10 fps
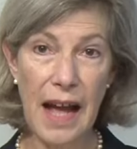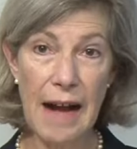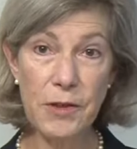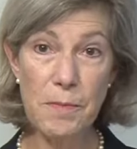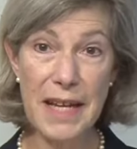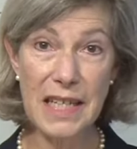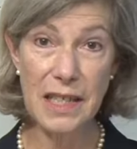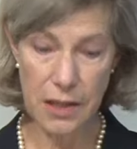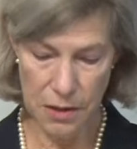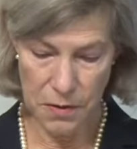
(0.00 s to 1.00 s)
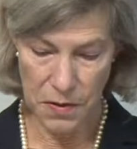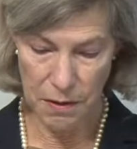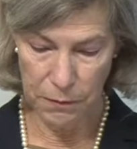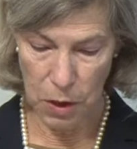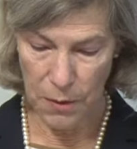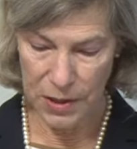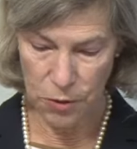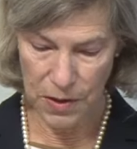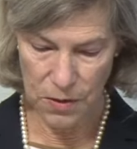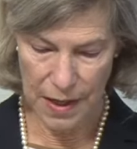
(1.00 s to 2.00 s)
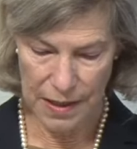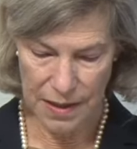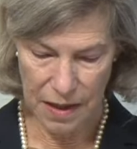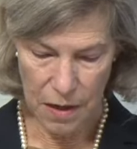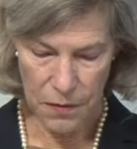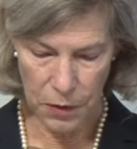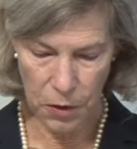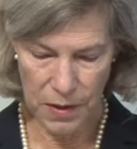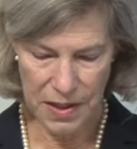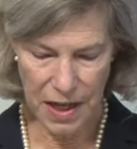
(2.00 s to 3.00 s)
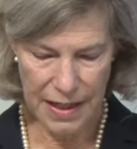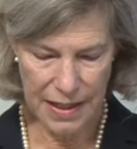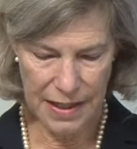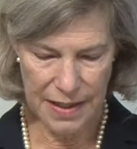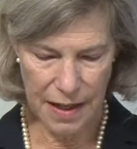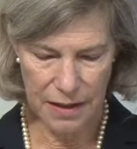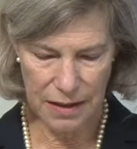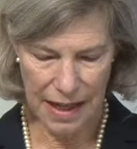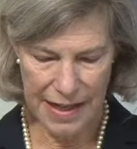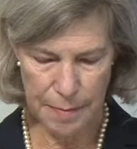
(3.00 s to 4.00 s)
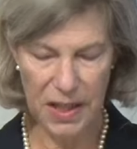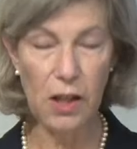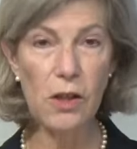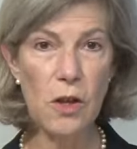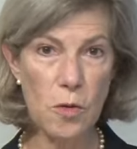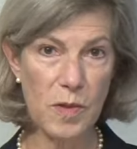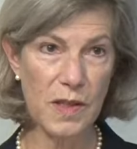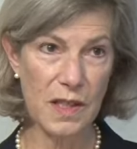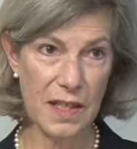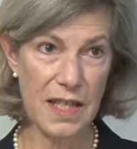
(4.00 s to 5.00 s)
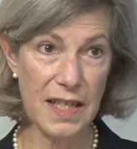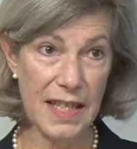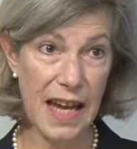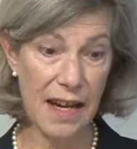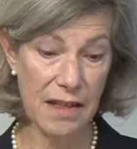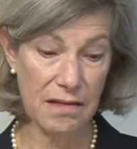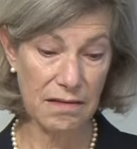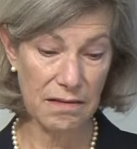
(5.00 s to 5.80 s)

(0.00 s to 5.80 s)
After many years of low interest rates, the current tightening cycle has been global in scale.